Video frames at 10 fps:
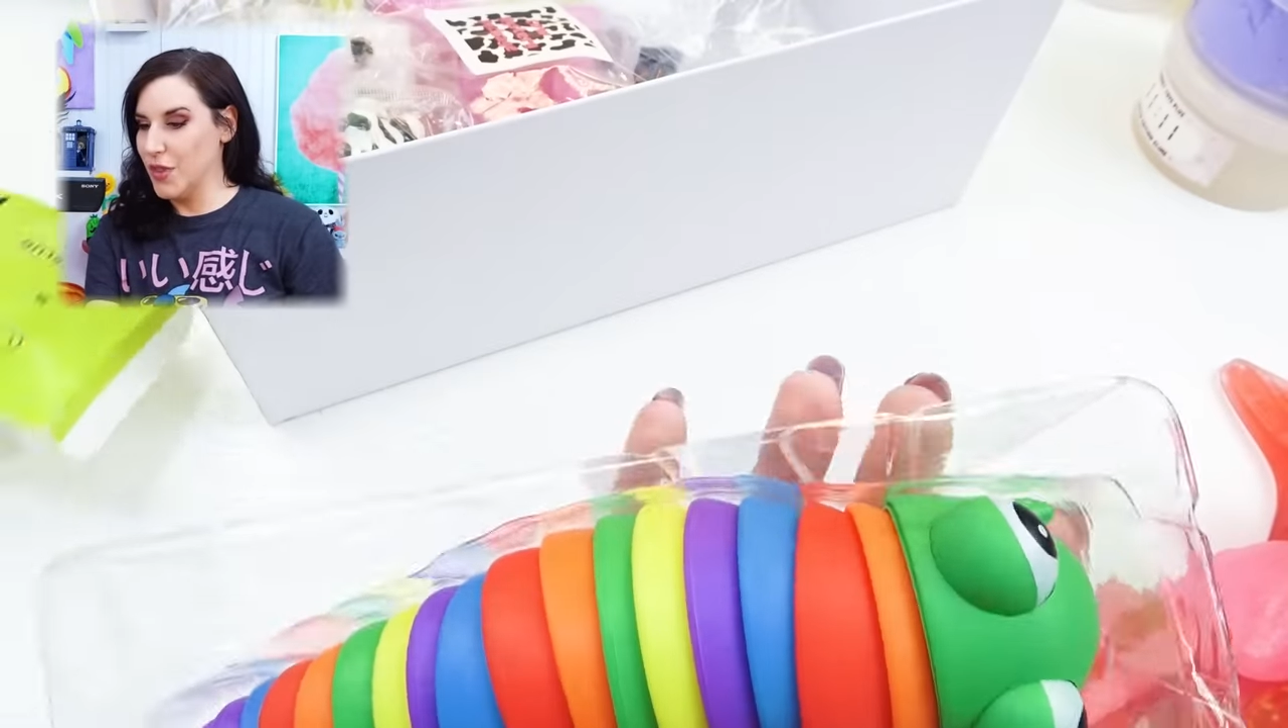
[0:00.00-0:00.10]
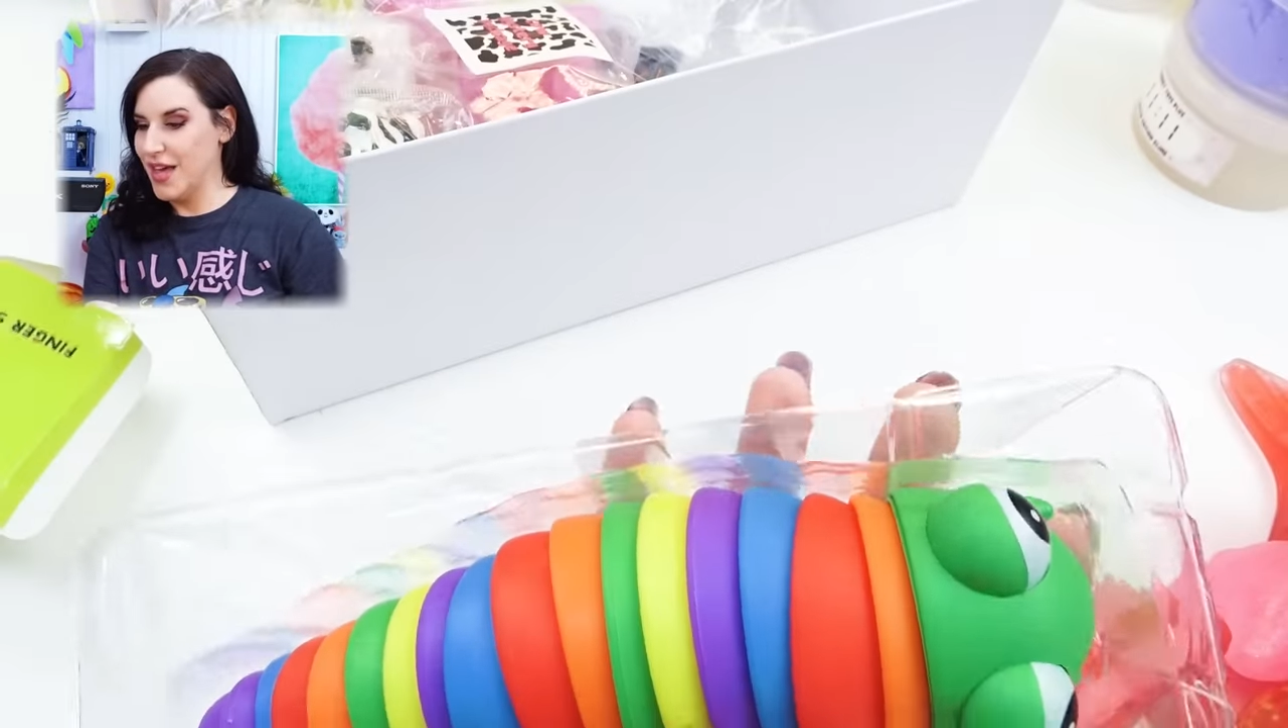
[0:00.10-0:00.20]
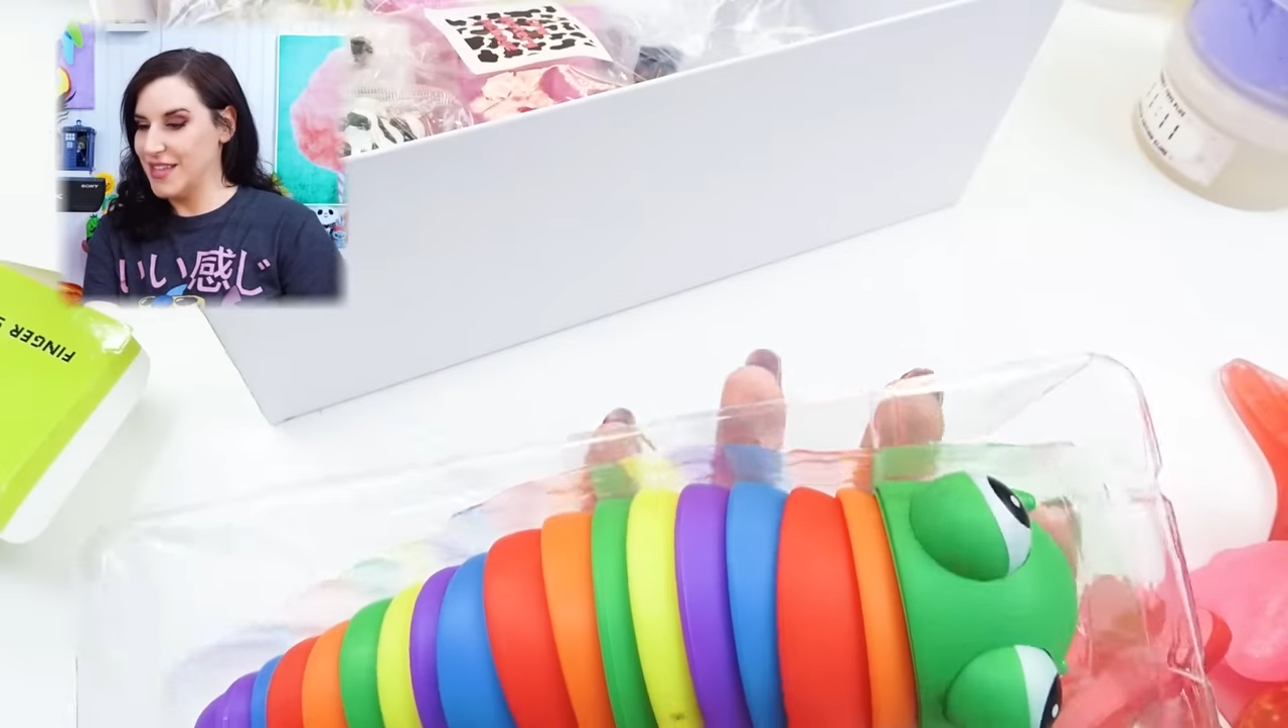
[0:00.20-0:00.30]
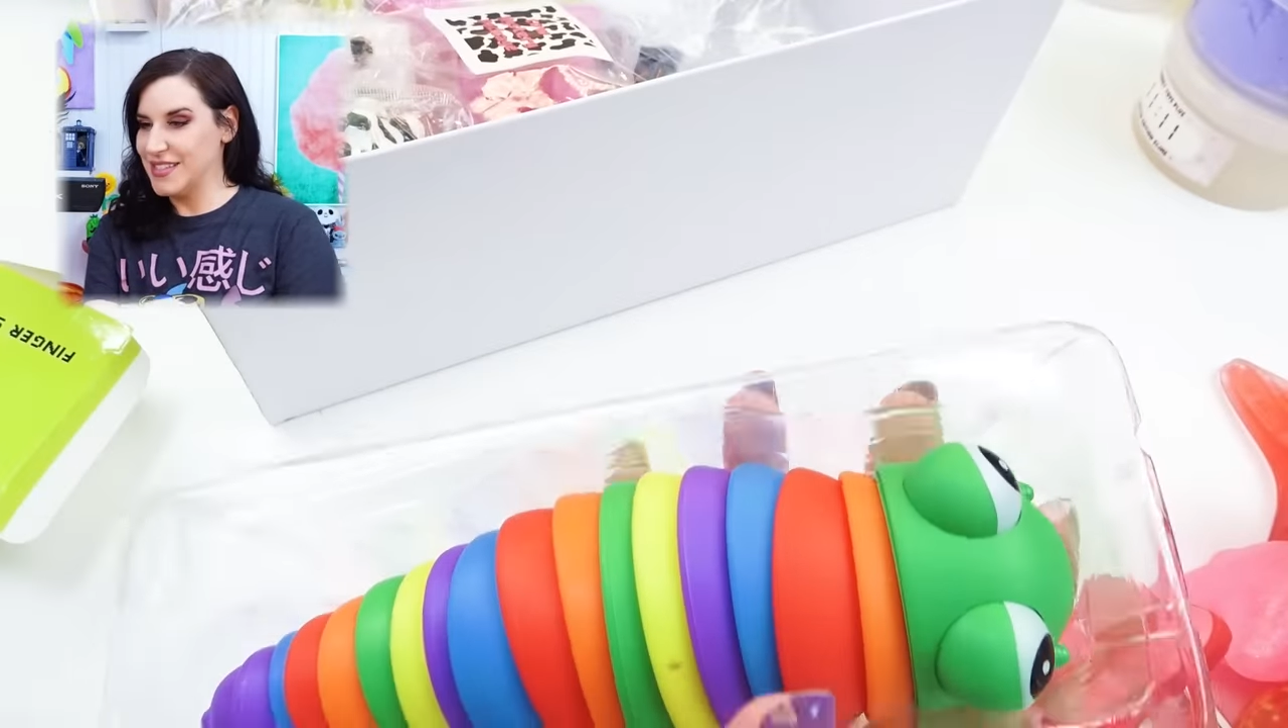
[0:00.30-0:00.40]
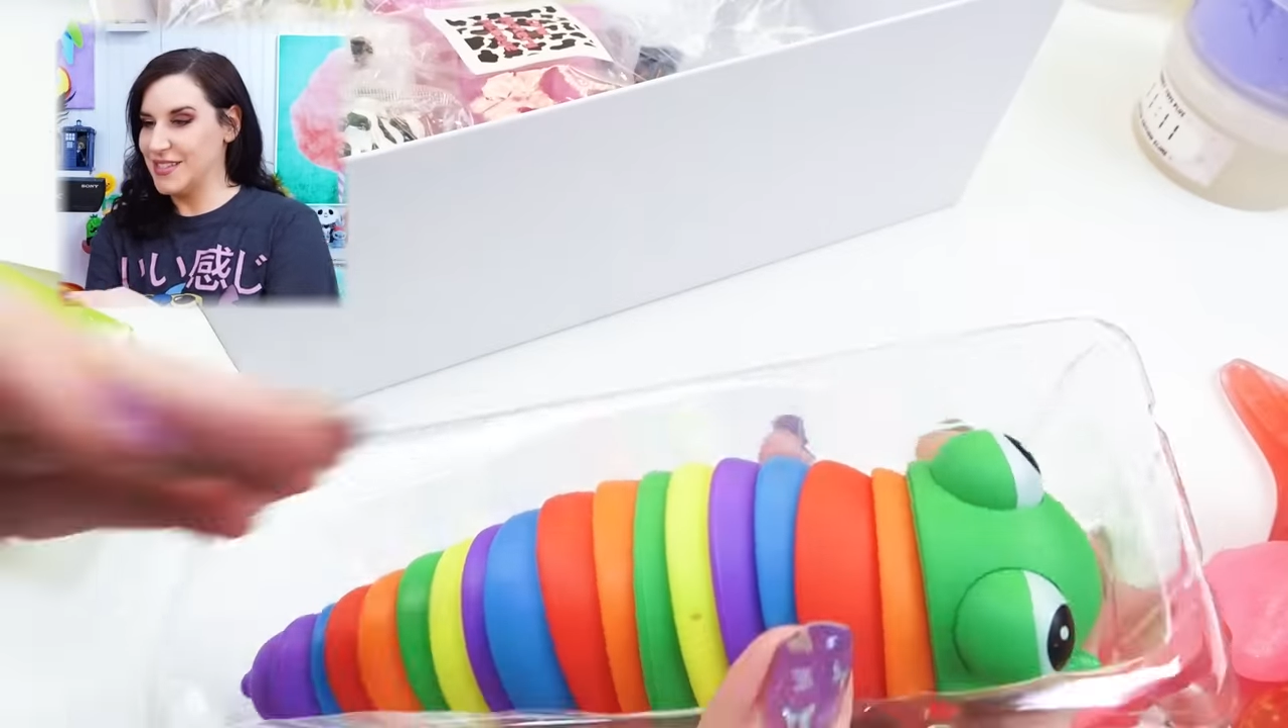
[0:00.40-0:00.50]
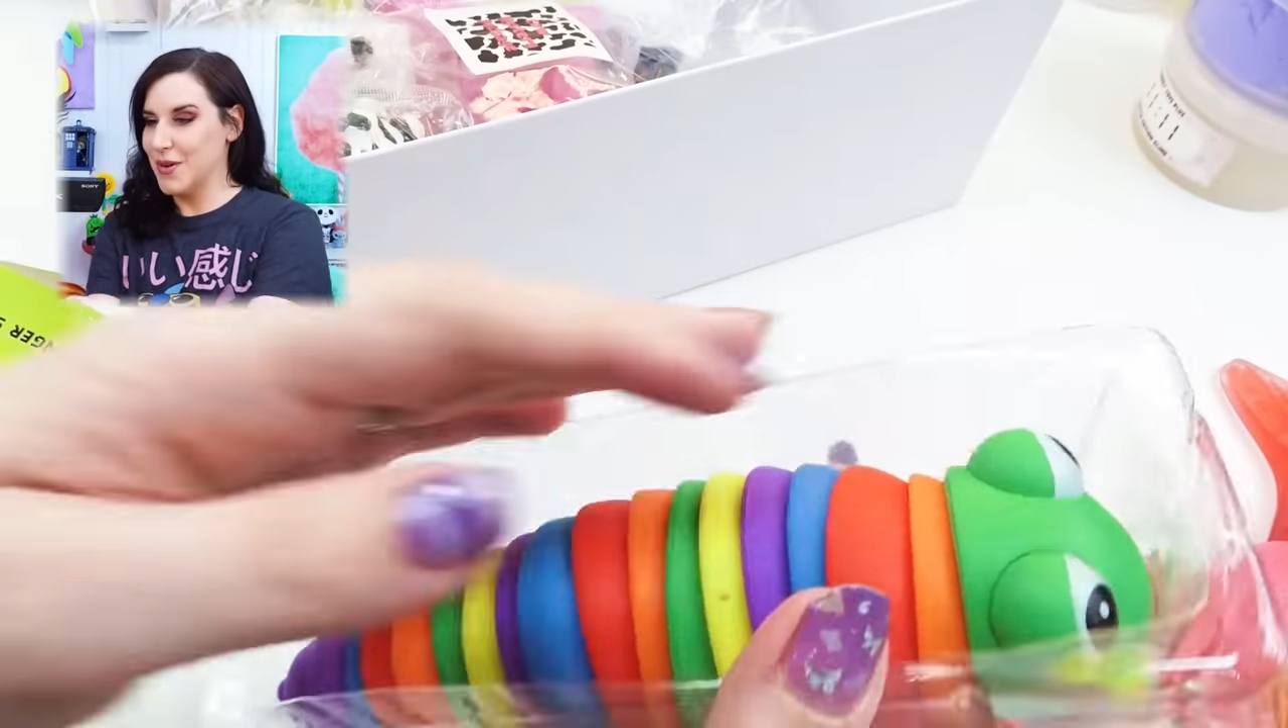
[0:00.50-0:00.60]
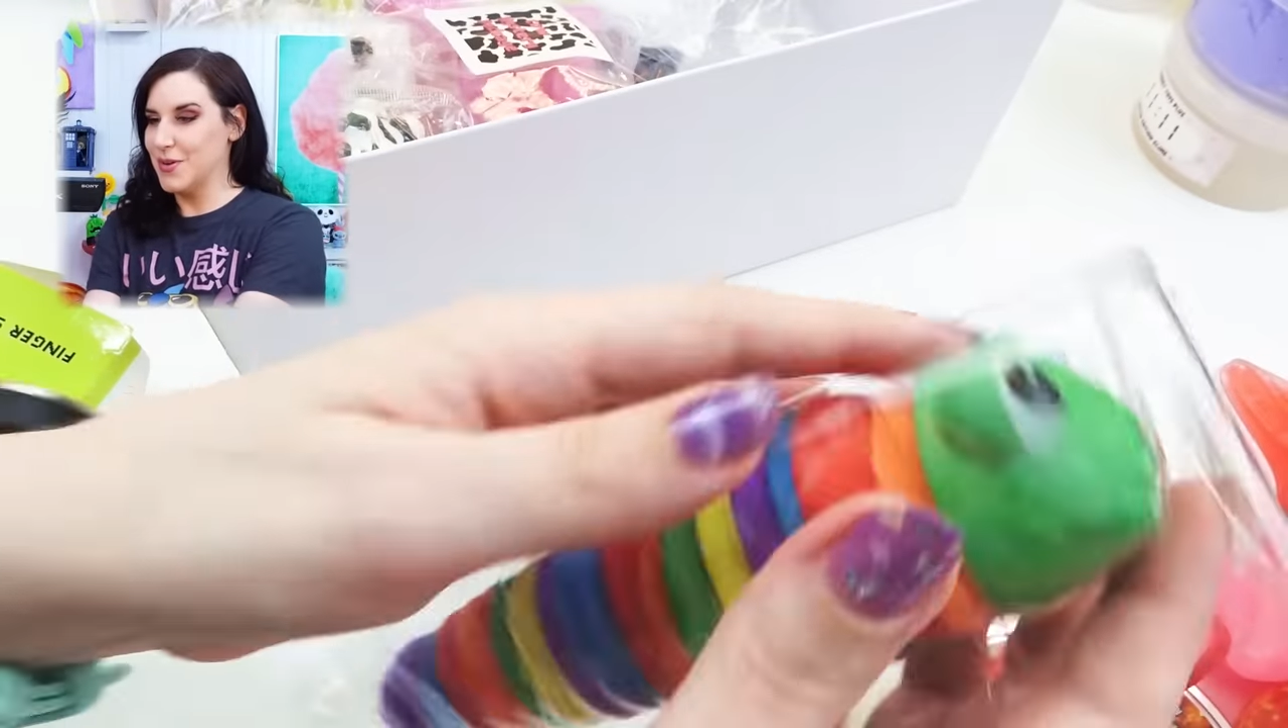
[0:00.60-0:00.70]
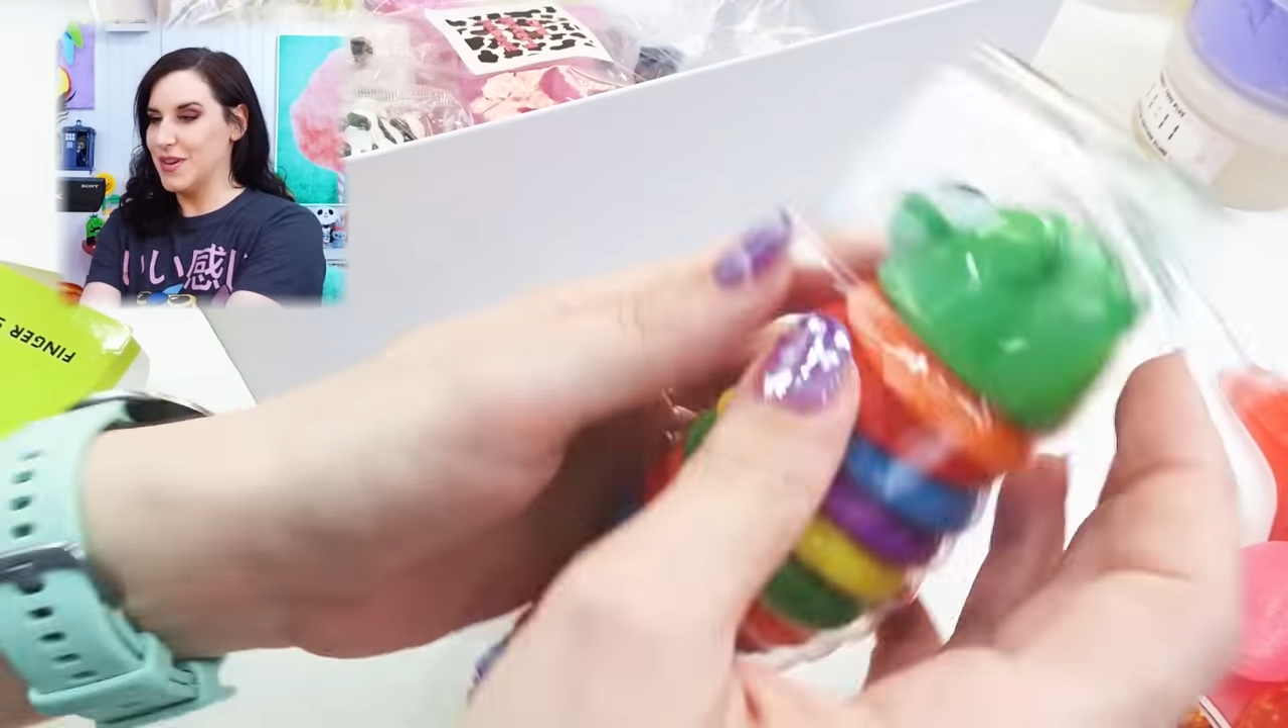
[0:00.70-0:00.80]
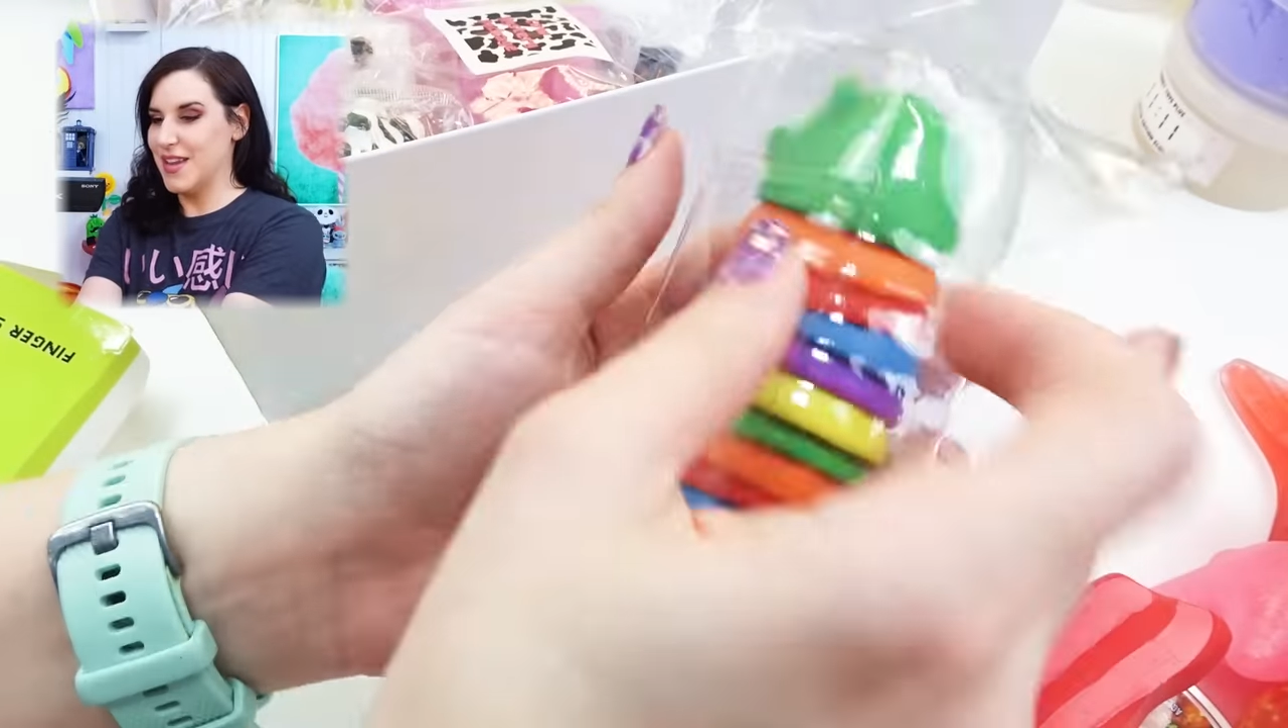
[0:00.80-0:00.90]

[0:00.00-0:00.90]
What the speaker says: that is so